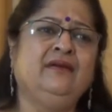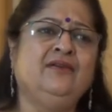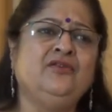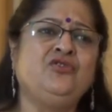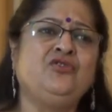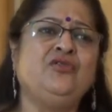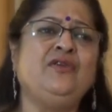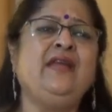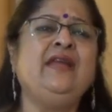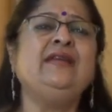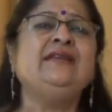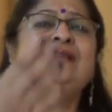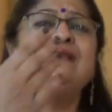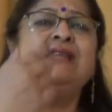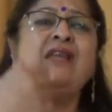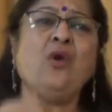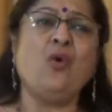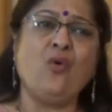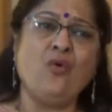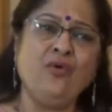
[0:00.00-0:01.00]
Today is
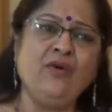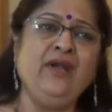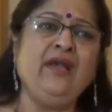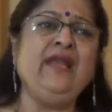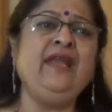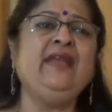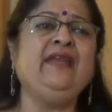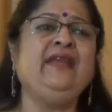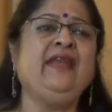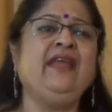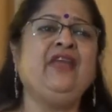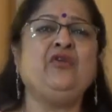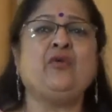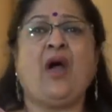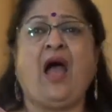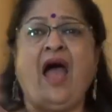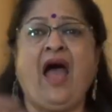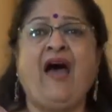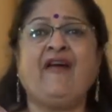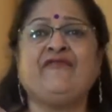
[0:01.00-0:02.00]
the only day. You
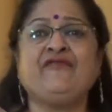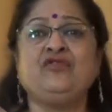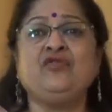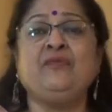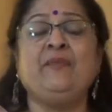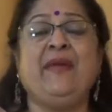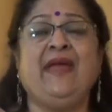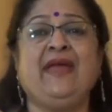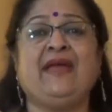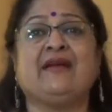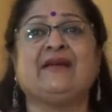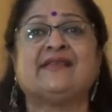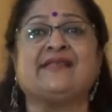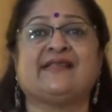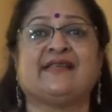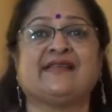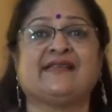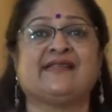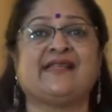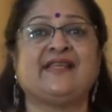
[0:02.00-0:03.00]
have to make a
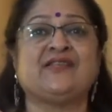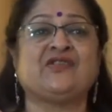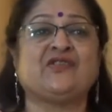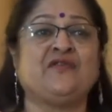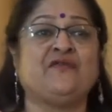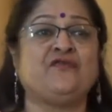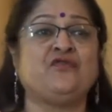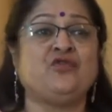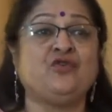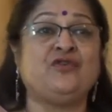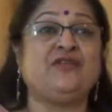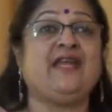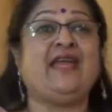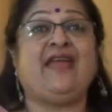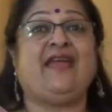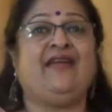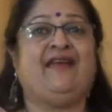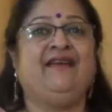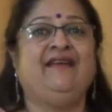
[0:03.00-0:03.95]
success of today.